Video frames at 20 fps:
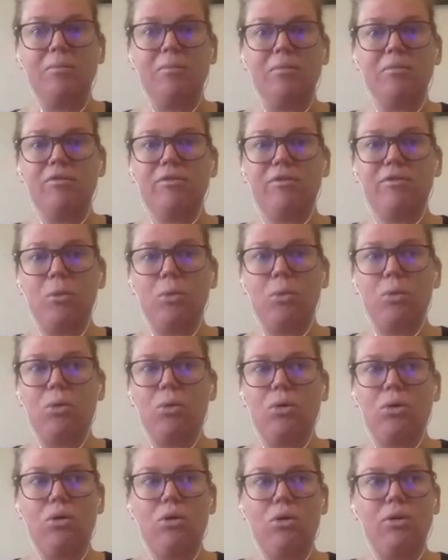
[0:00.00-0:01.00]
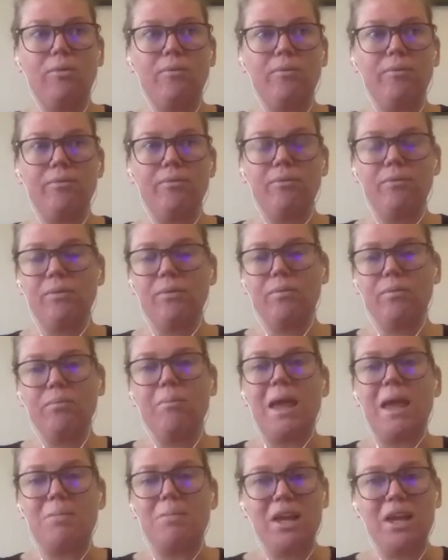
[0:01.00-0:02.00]
for
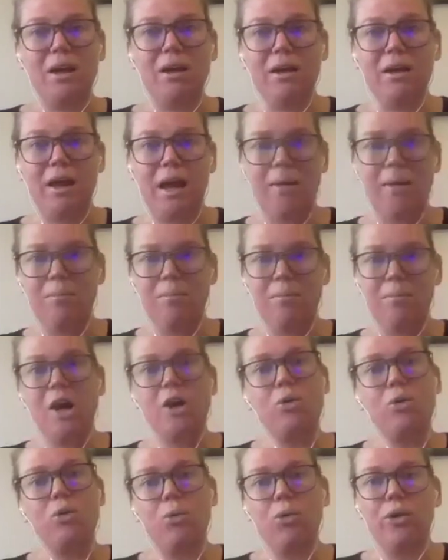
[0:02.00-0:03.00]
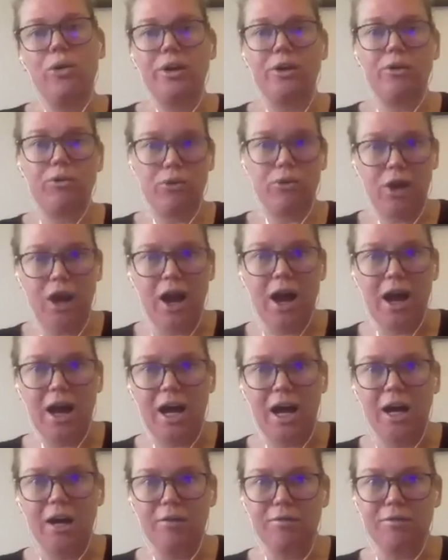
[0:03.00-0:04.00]
maybe a quarter or a
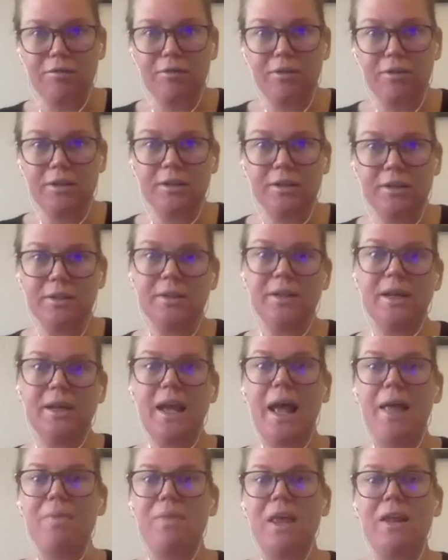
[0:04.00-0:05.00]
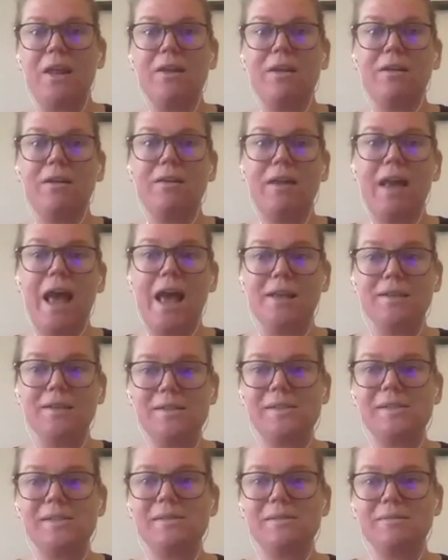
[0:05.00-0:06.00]
half. And then
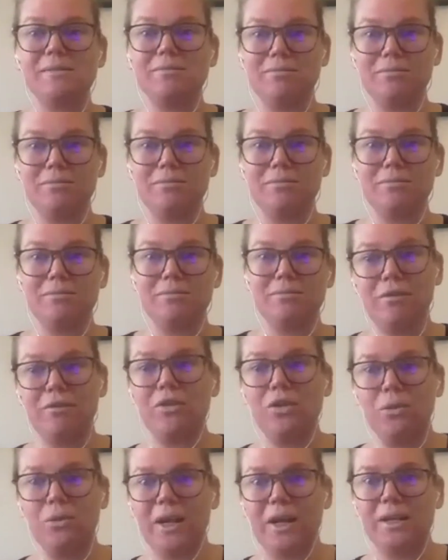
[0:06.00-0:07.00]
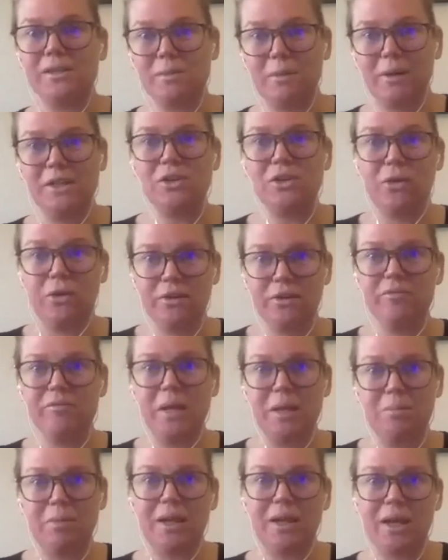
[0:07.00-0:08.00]
as a few weeks went on of me
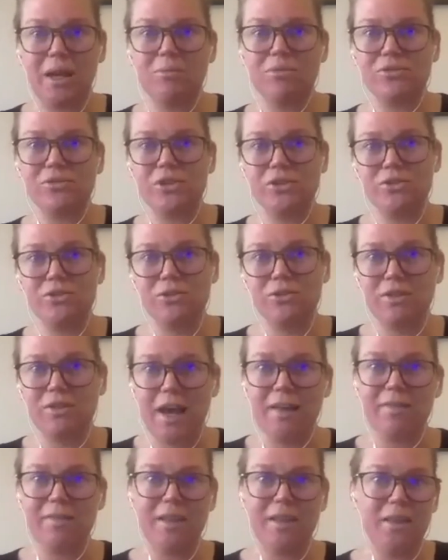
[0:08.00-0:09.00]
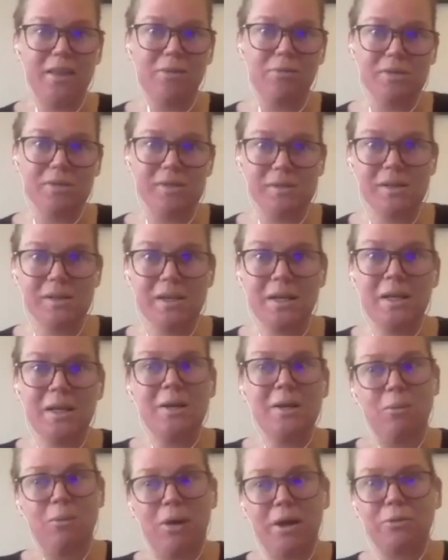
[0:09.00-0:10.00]
being able to do that, then there was
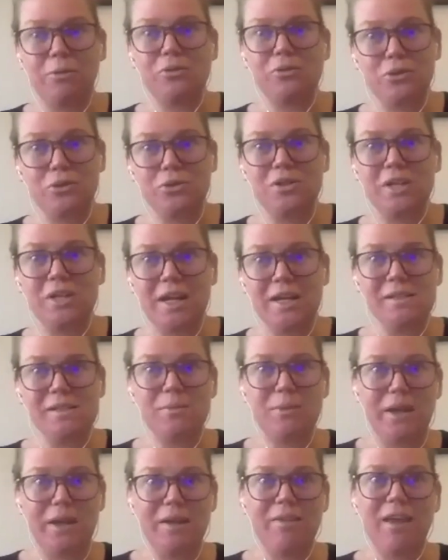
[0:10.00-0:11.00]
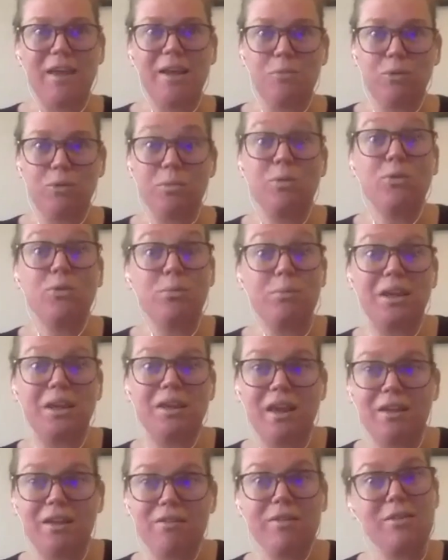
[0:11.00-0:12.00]
1 or 2 days where they would put me
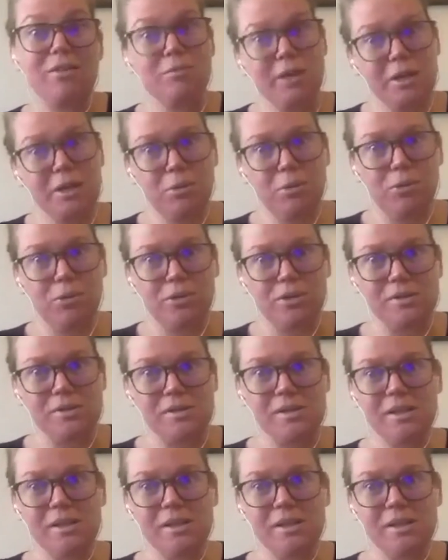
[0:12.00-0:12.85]
there for 3 quarters.